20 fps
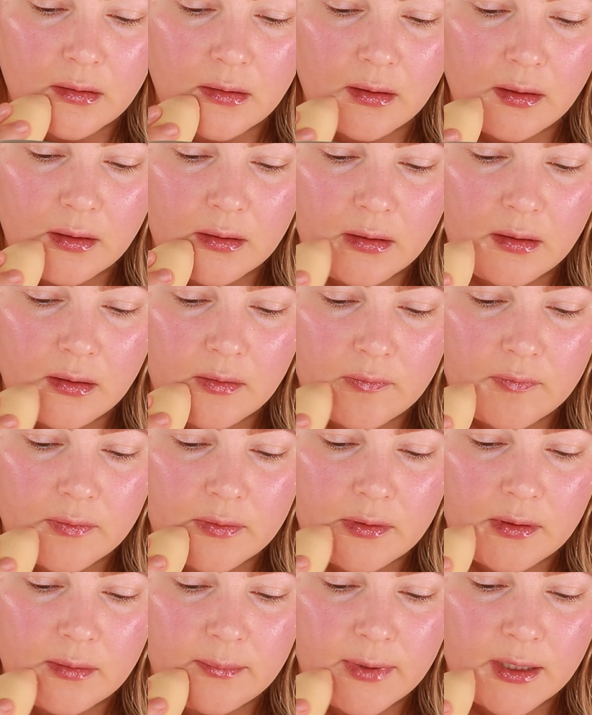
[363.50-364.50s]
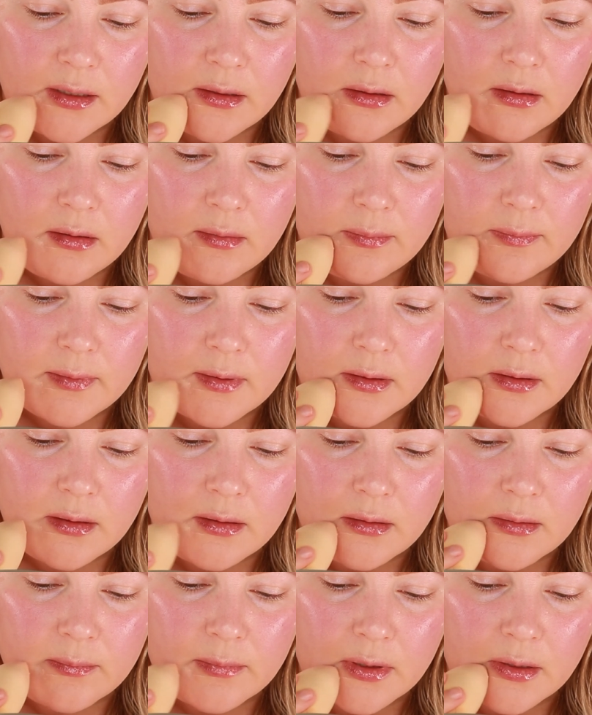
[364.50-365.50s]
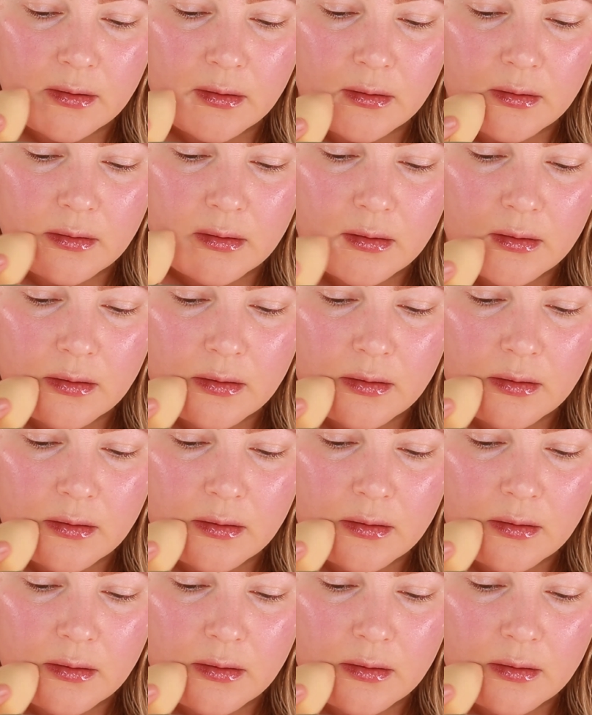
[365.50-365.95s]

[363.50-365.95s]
and cover that back up, and I'm gonna